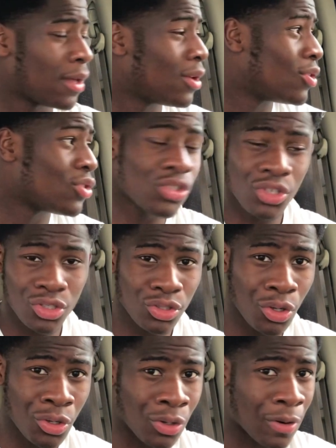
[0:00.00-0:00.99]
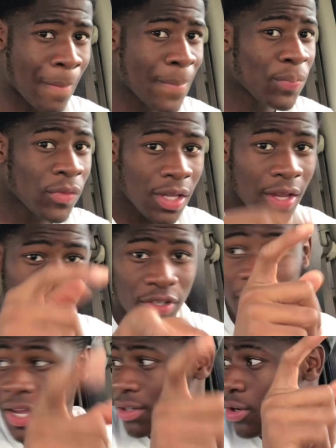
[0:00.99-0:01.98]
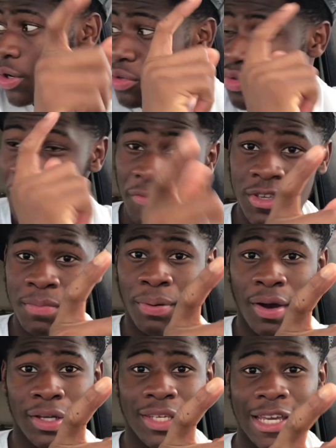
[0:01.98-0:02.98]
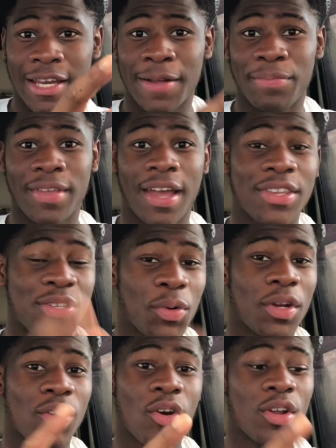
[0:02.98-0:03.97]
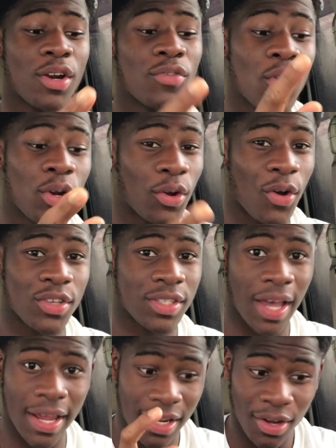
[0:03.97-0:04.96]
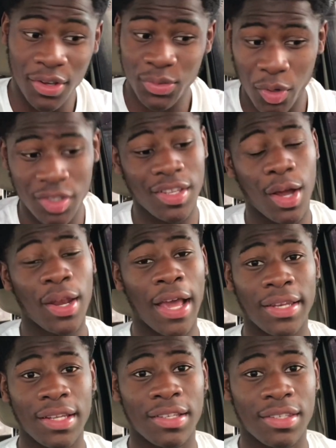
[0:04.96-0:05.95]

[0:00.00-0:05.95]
So just know, if you guys are going to a theme park, yeah, and you want to go on a roller coaster and it looks washed down like this,